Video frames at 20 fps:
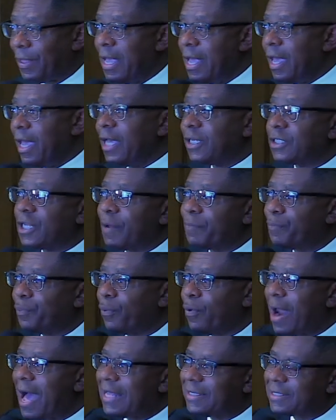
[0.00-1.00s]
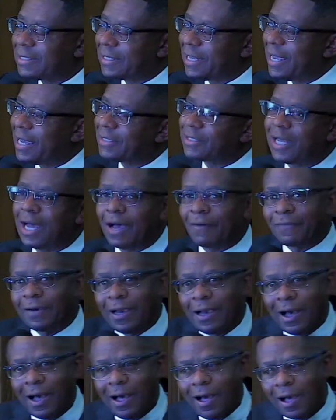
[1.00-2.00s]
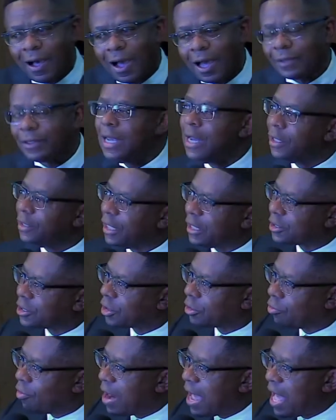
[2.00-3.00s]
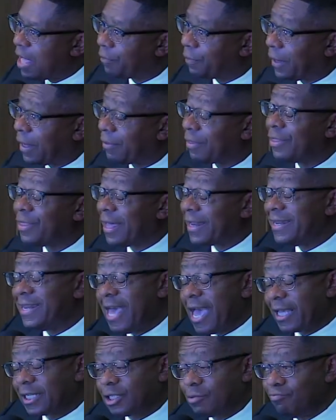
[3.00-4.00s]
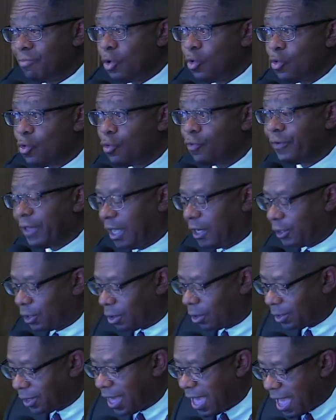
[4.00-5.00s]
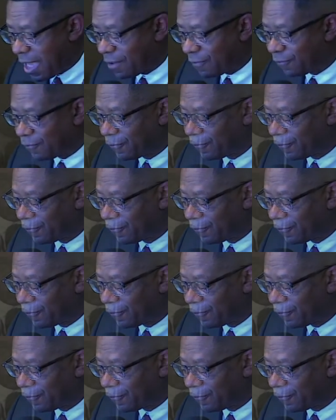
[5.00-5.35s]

is a process of God describing the next move in your life.